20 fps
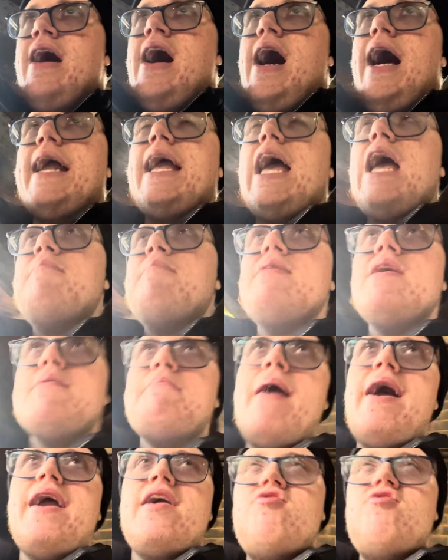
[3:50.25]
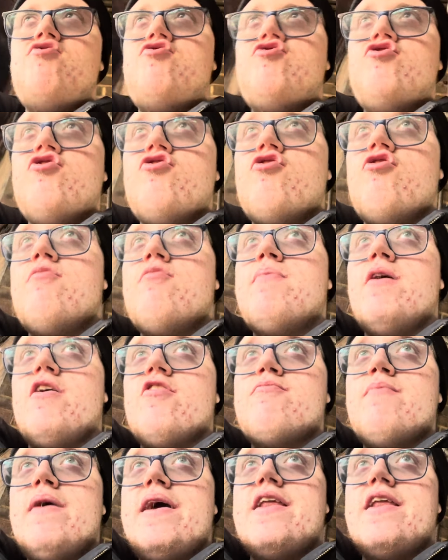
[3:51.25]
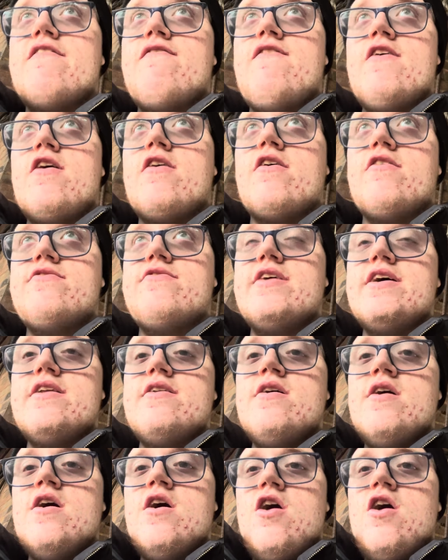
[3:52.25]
I came here back in June, but I was mainly focusing